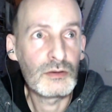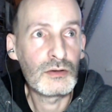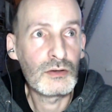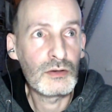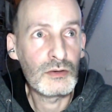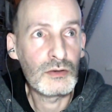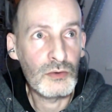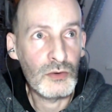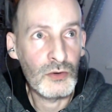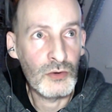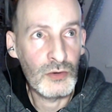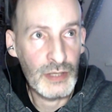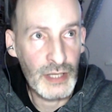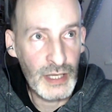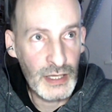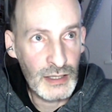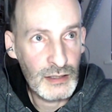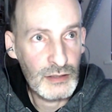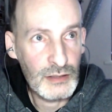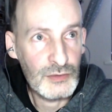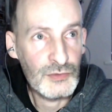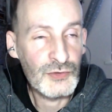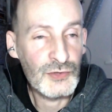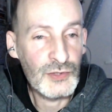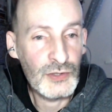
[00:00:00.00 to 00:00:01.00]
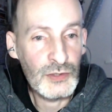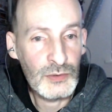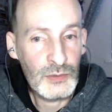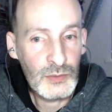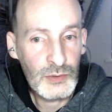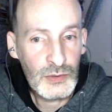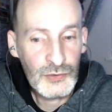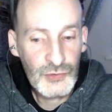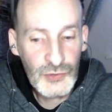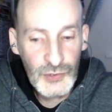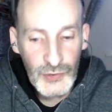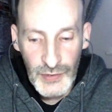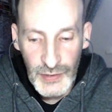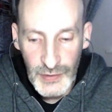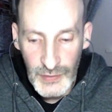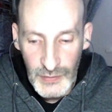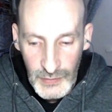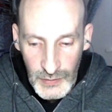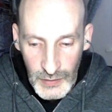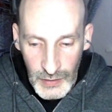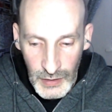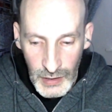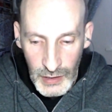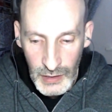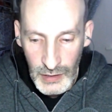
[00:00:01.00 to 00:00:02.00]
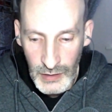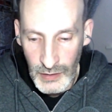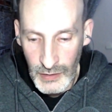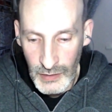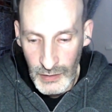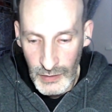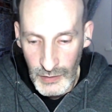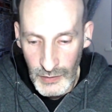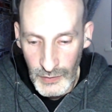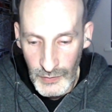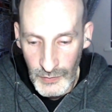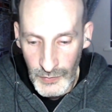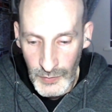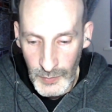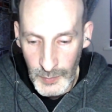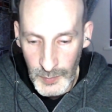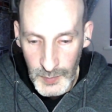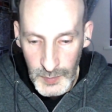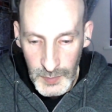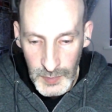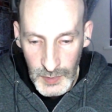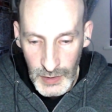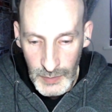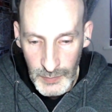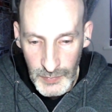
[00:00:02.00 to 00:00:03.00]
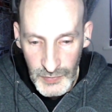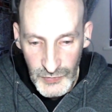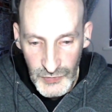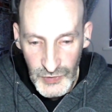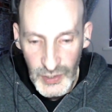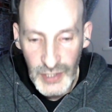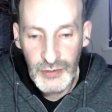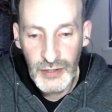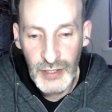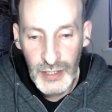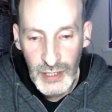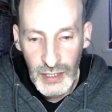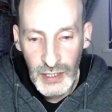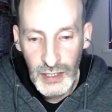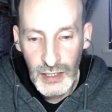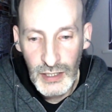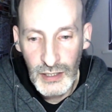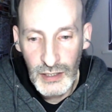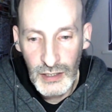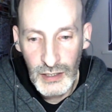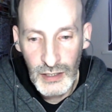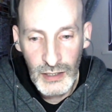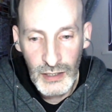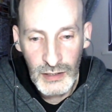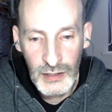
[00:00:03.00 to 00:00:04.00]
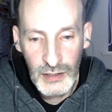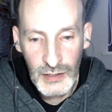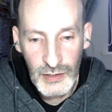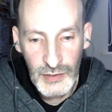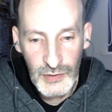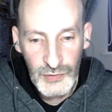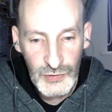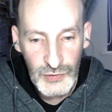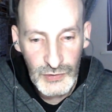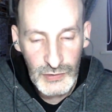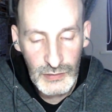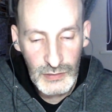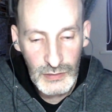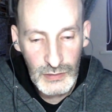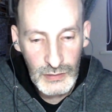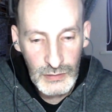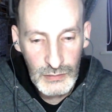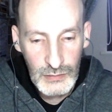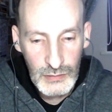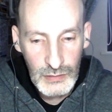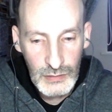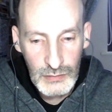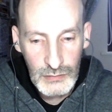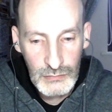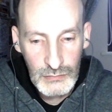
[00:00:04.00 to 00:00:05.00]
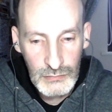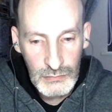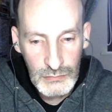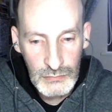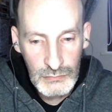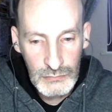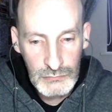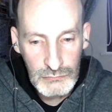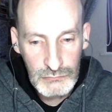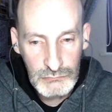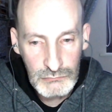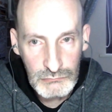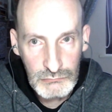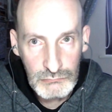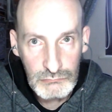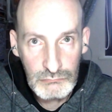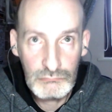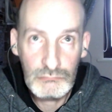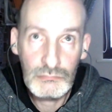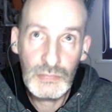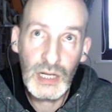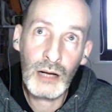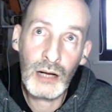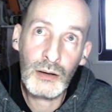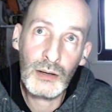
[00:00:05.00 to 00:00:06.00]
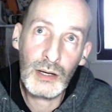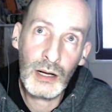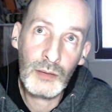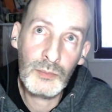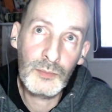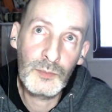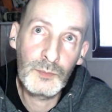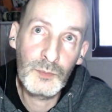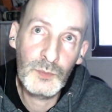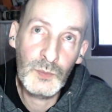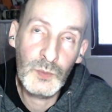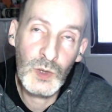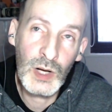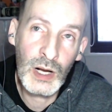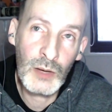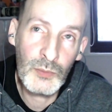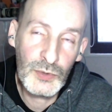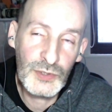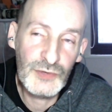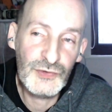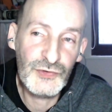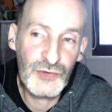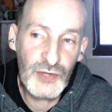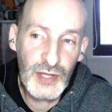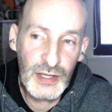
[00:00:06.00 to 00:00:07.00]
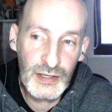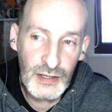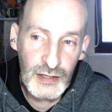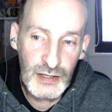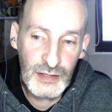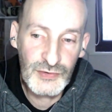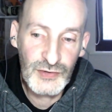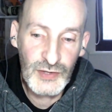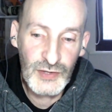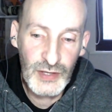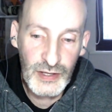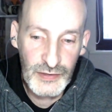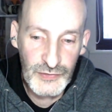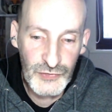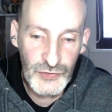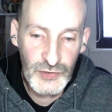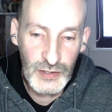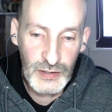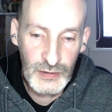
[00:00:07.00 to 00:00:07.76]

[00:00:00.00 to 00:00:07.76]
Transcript: Okay, so the secret key is I wouldn't say it is a concern